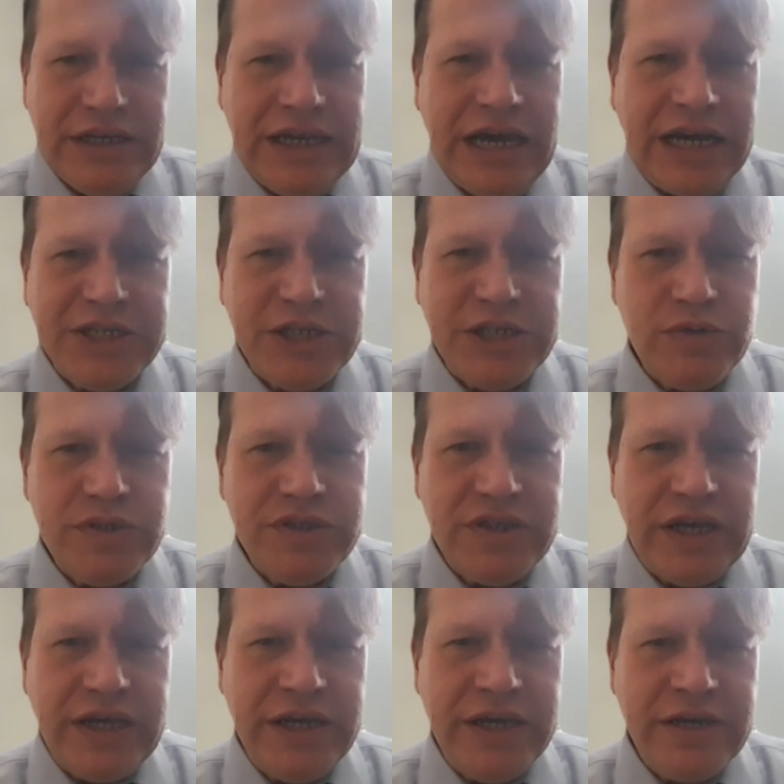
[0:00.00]
He actually
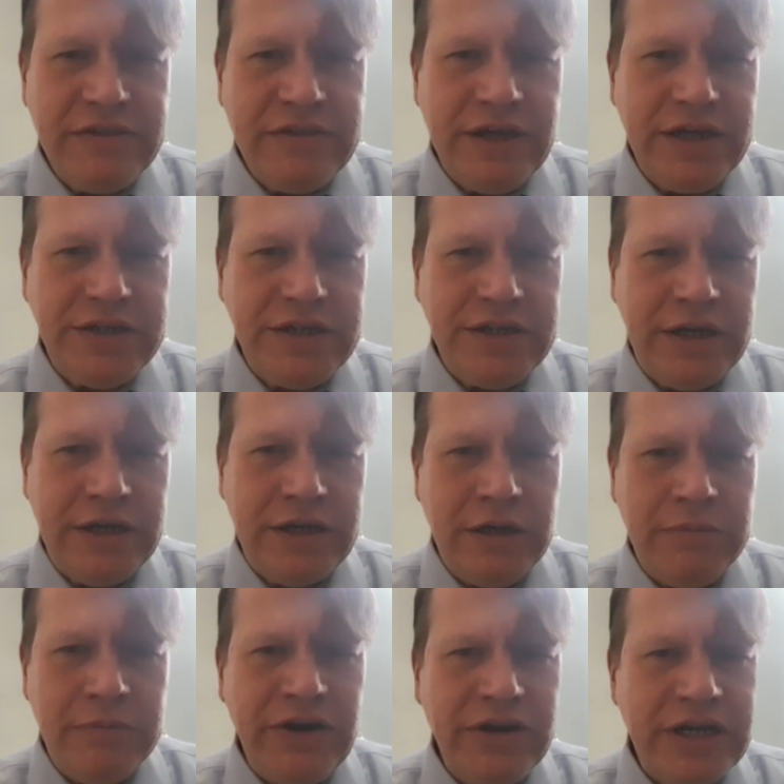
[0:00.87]
was saying that
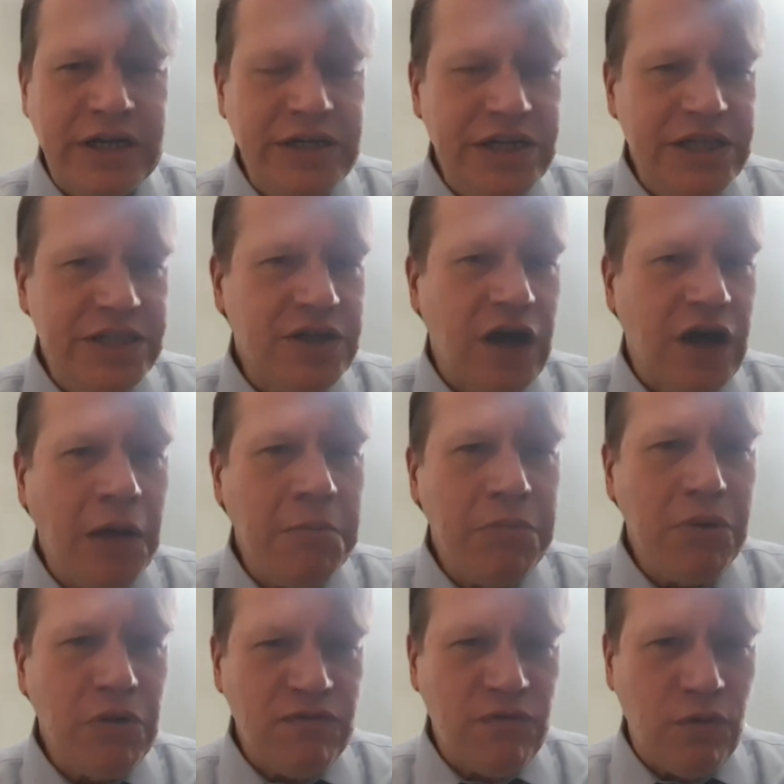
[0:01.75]
America needs a
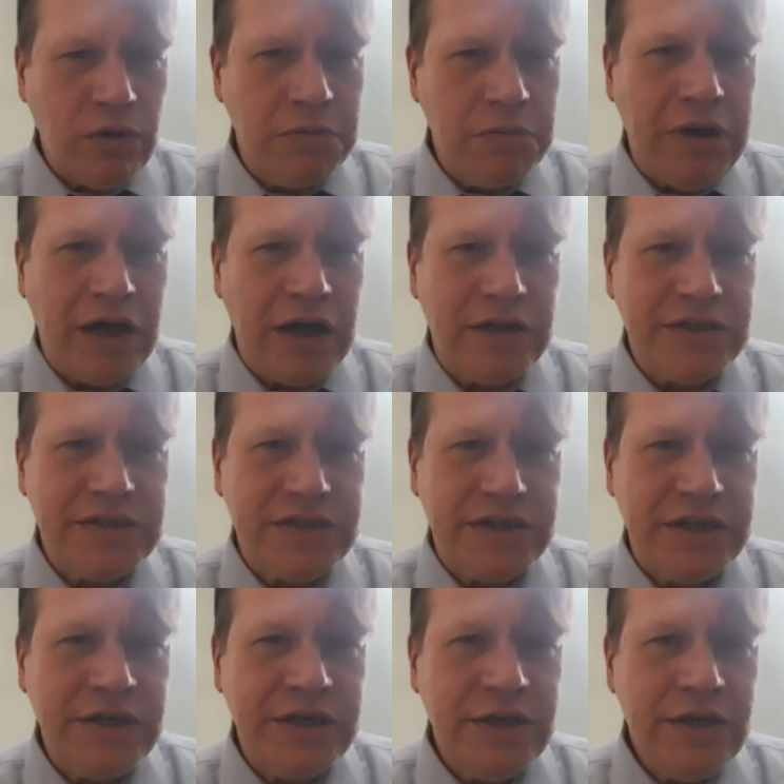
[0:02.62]
humble foreign
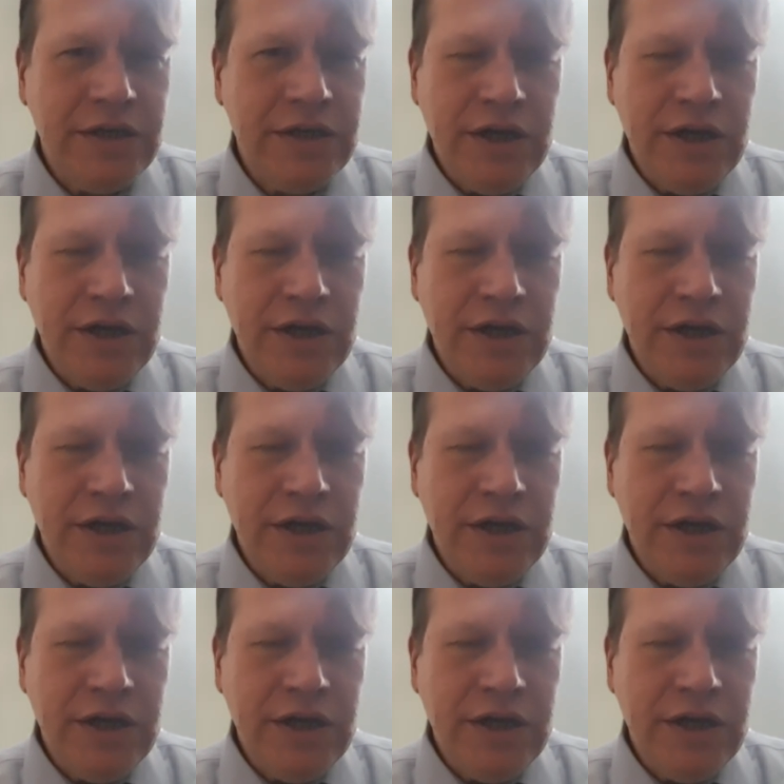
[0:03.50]
policy,